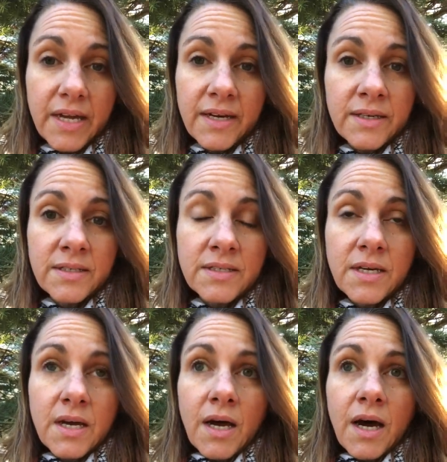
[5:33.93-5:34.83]
And
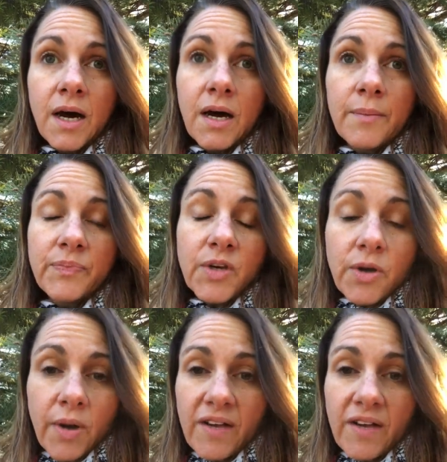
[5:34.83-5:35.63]
um, you know,